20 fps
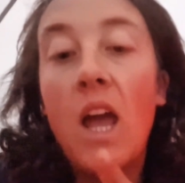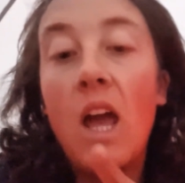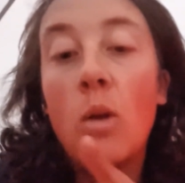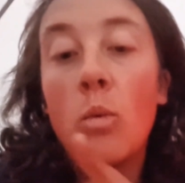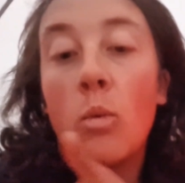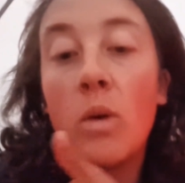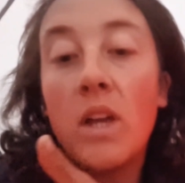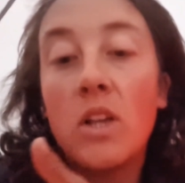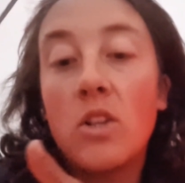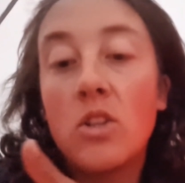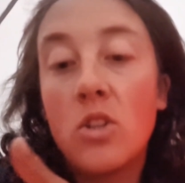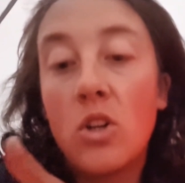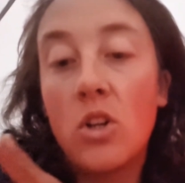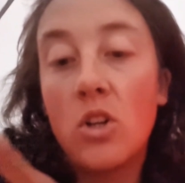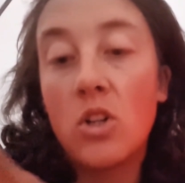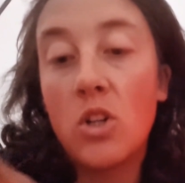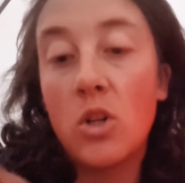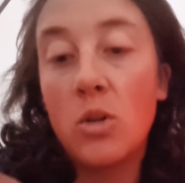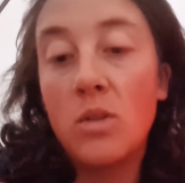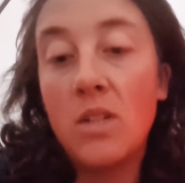And we had
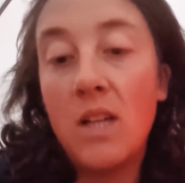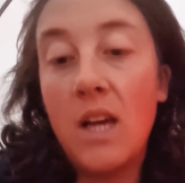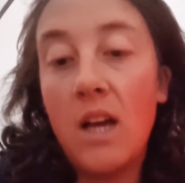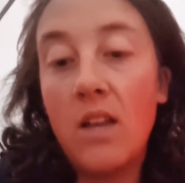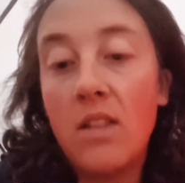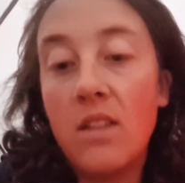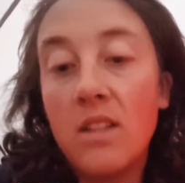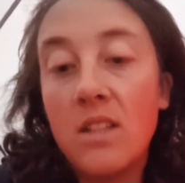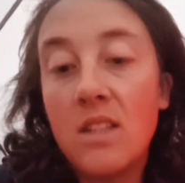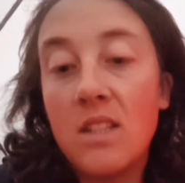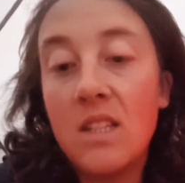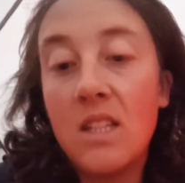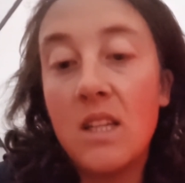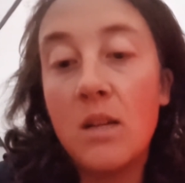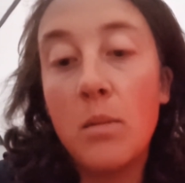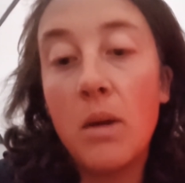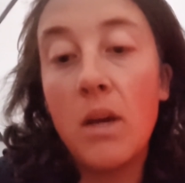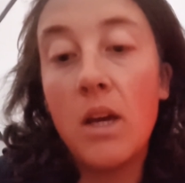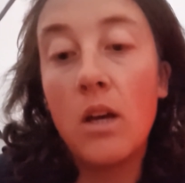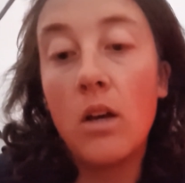started to go down this
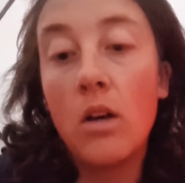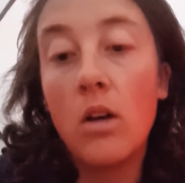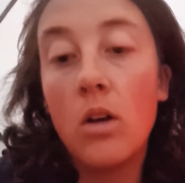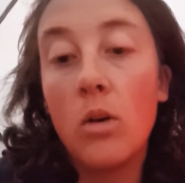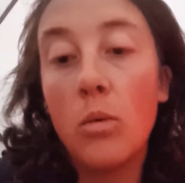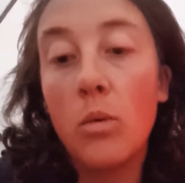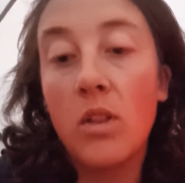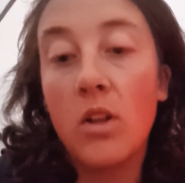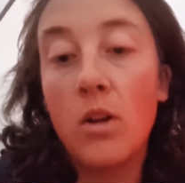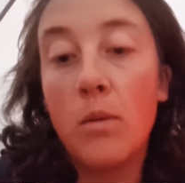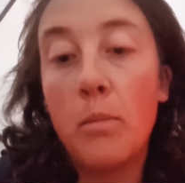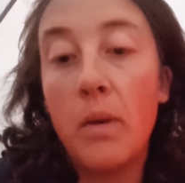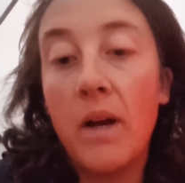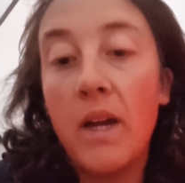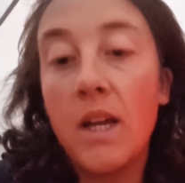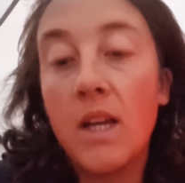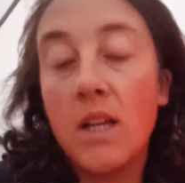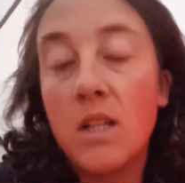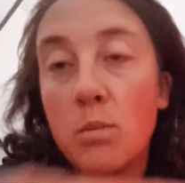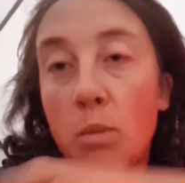steep hill with our
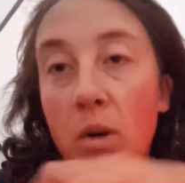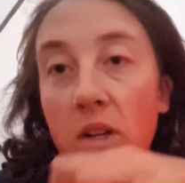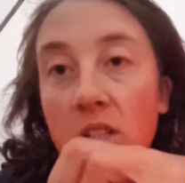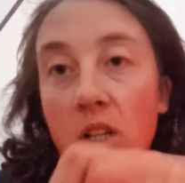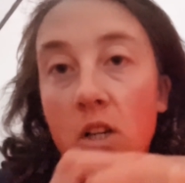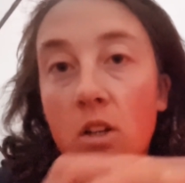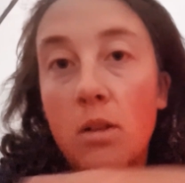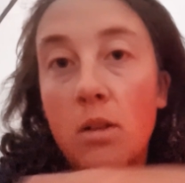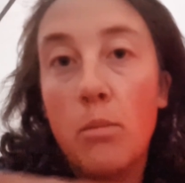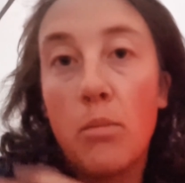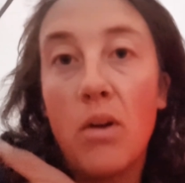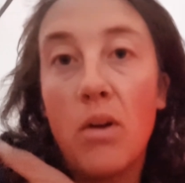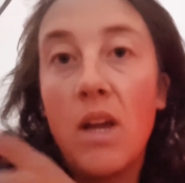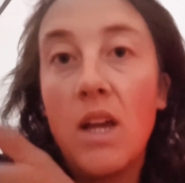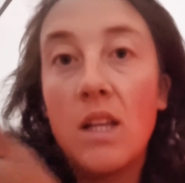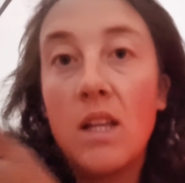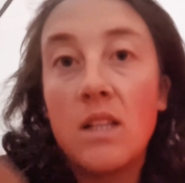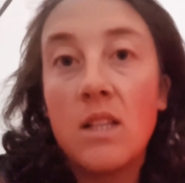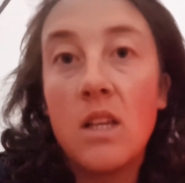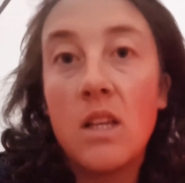bikes pressing on the
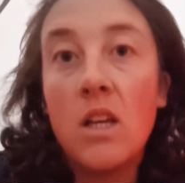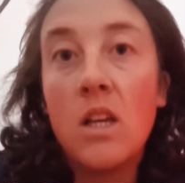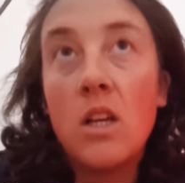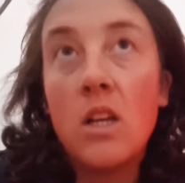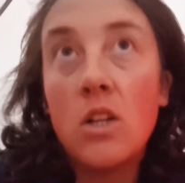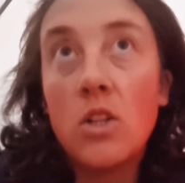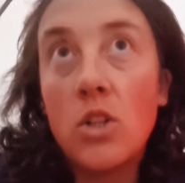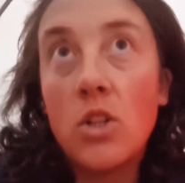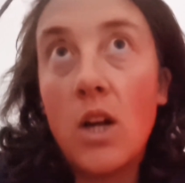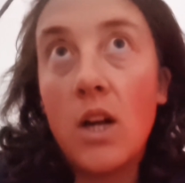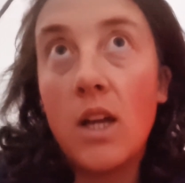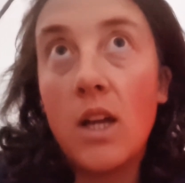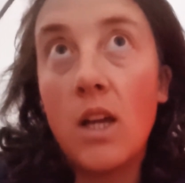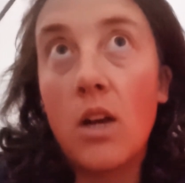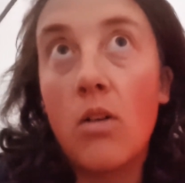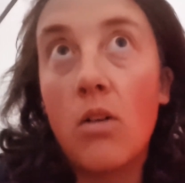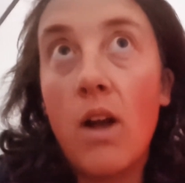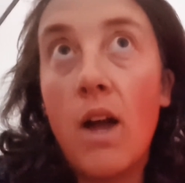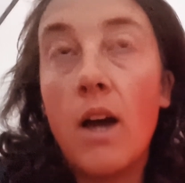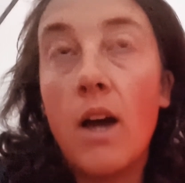brakes to try and
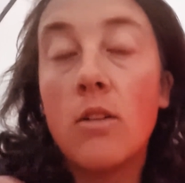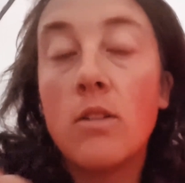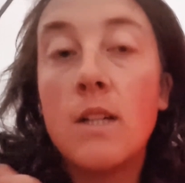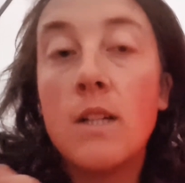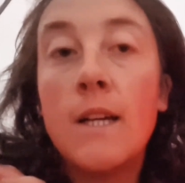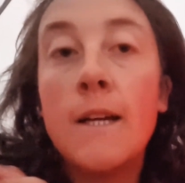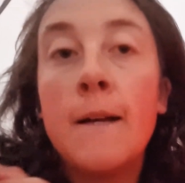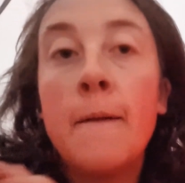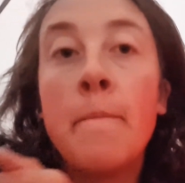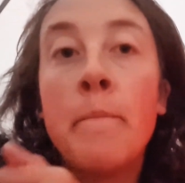get around.